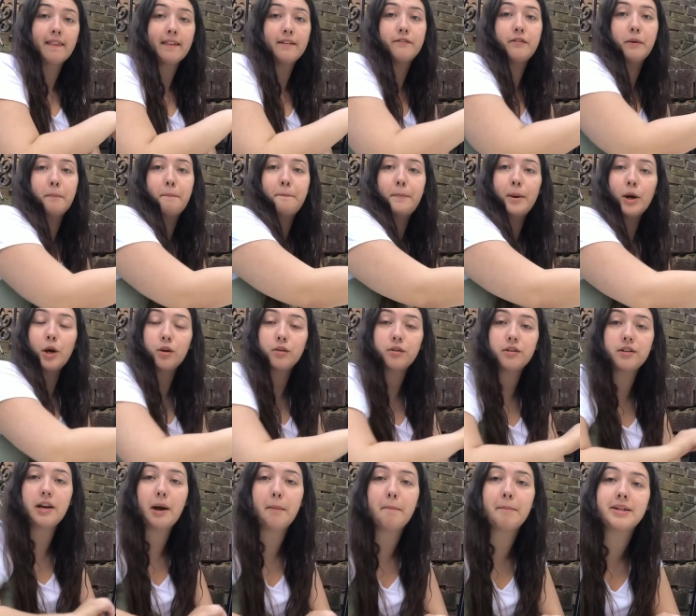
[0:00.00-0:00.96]
for
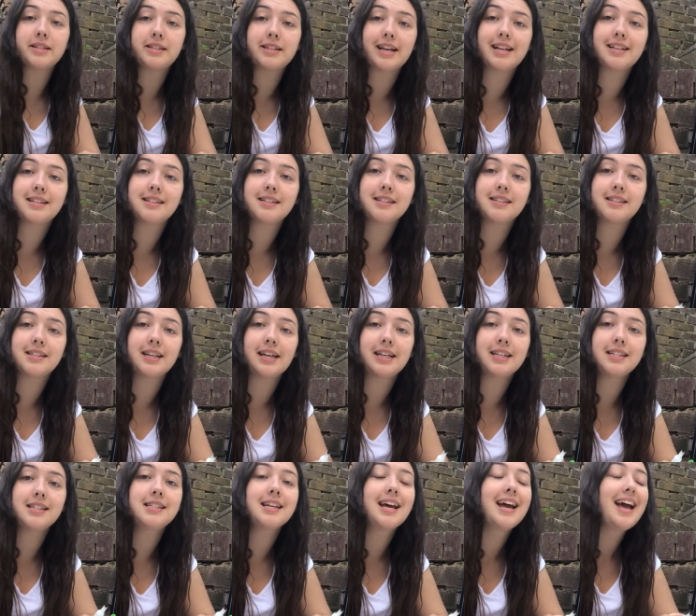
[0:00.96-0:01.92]
both number
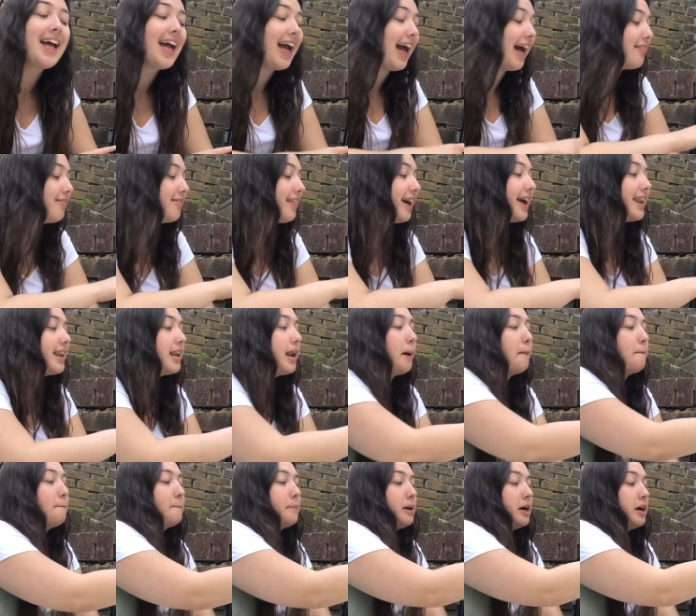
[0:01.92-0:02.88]
sentences, and that
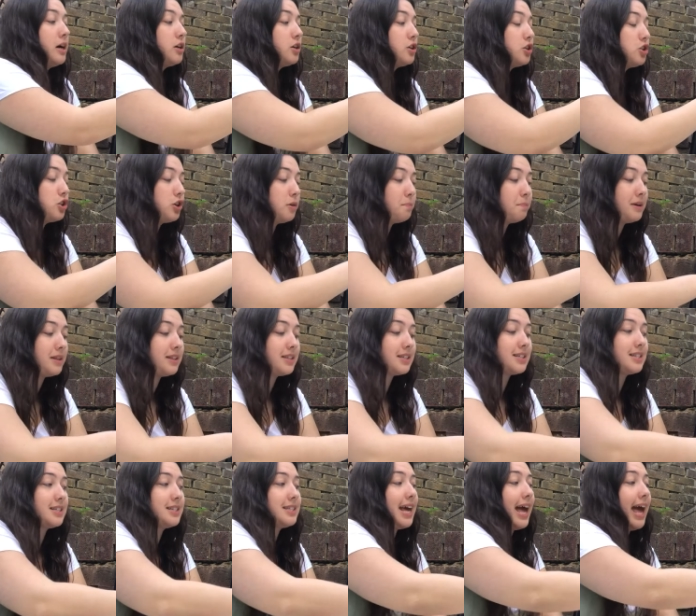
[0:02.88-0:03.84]
number should be the
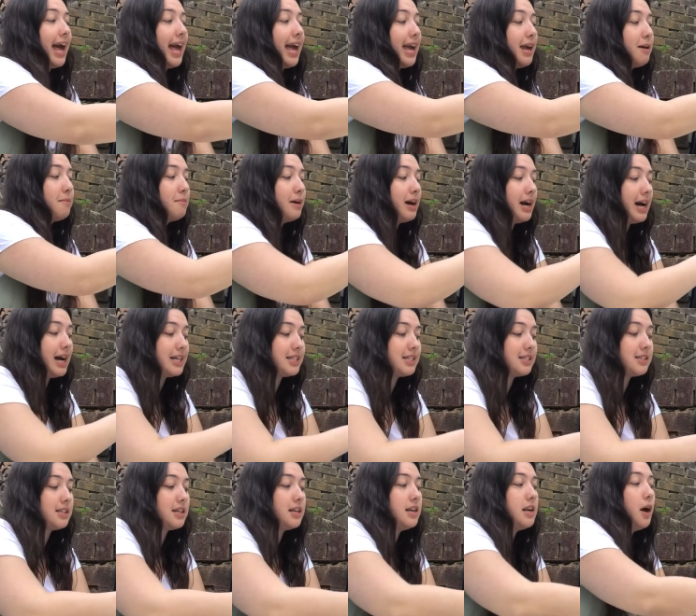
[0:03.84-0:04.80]
same as
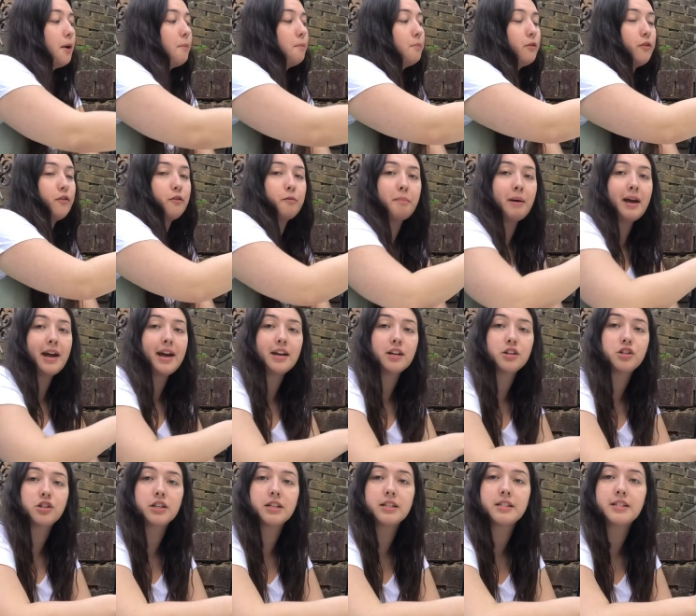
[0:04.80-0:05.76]
the number of
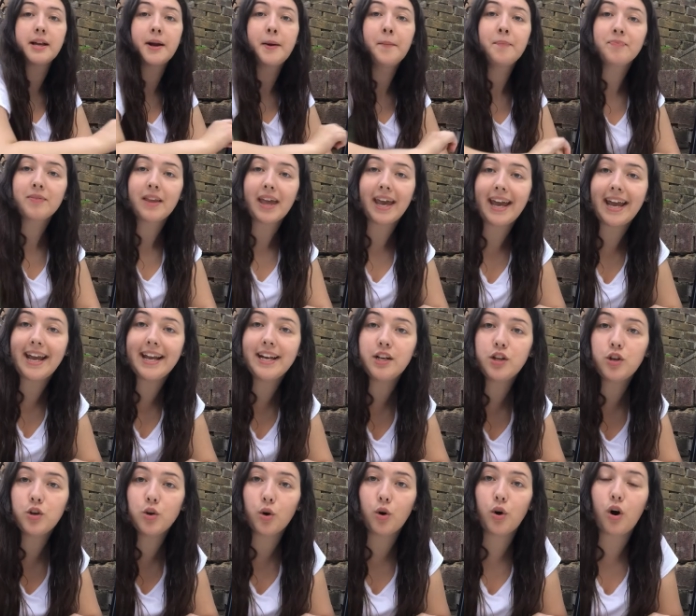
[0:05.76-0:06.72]
pictures in
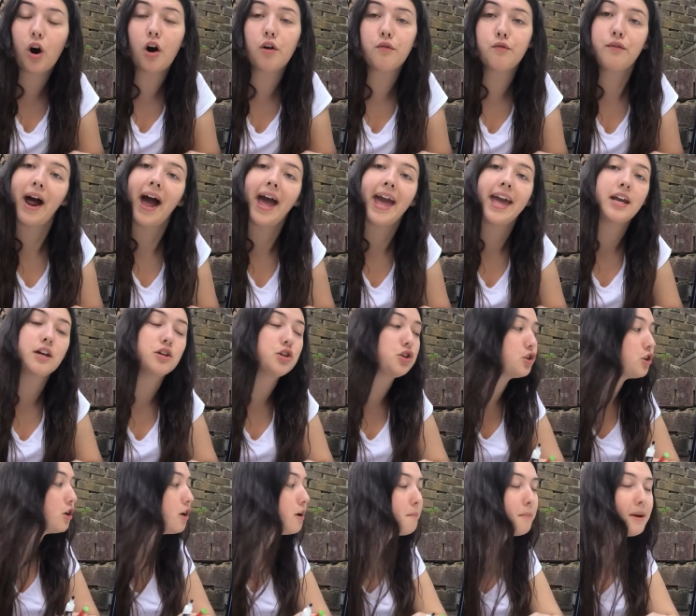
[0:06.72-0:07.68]
your array.
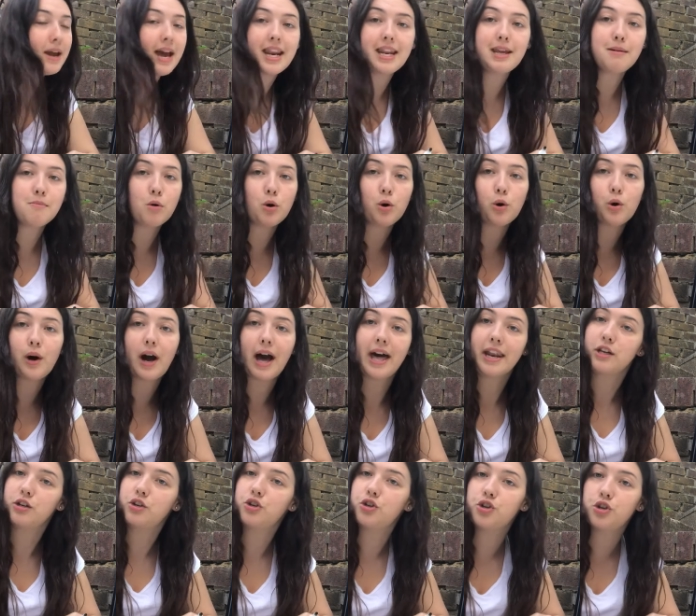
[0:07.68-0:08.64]
Shouldn't be any more
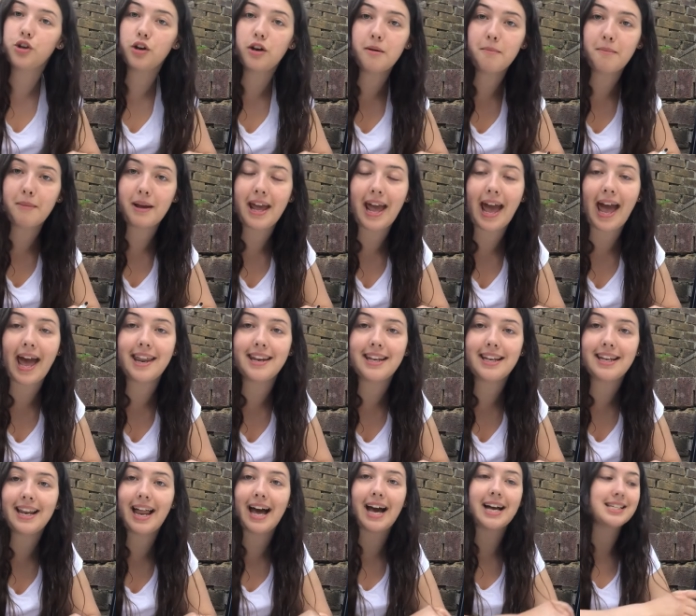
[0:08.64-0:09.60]
and shouldn't be
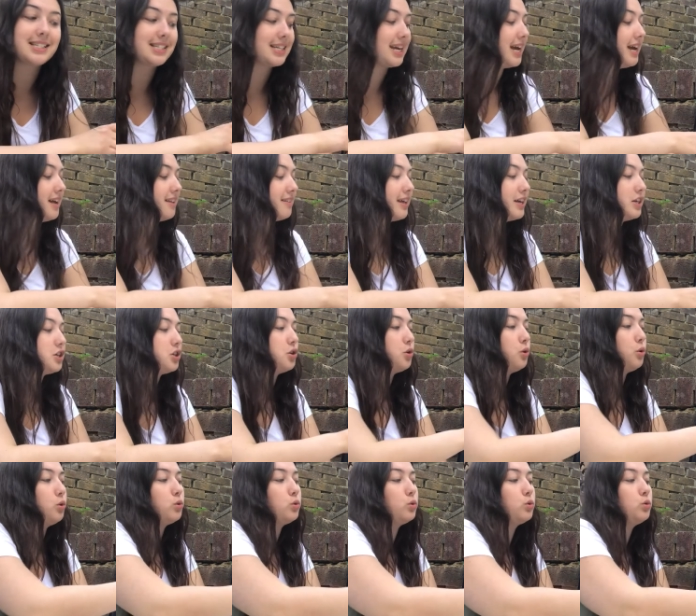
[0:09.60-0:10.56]
any less. They should
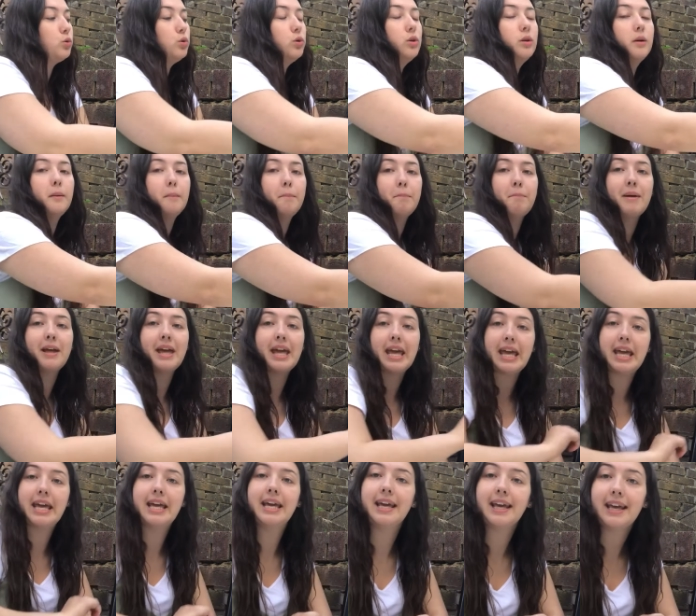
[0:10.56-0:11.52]
all
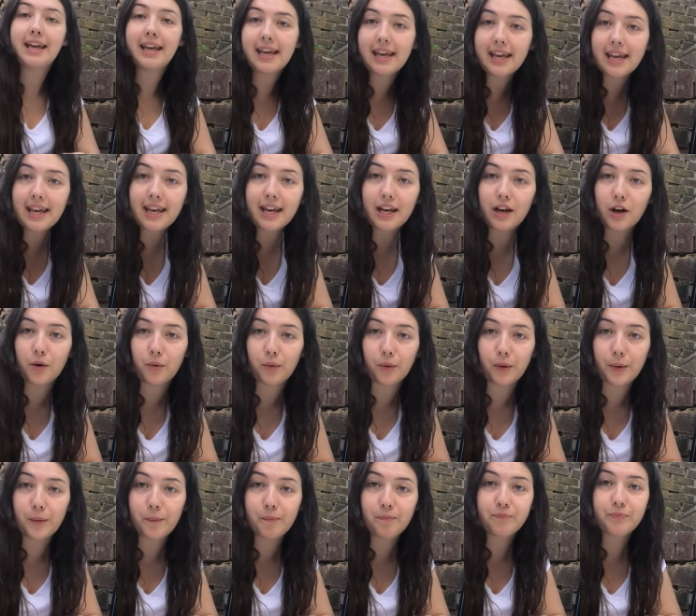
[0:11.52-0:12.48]
be
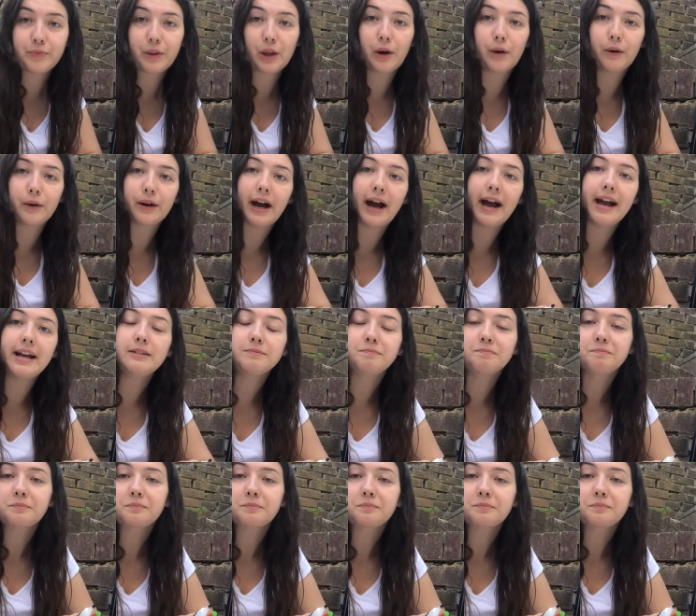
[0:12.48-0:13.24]
equal, okay?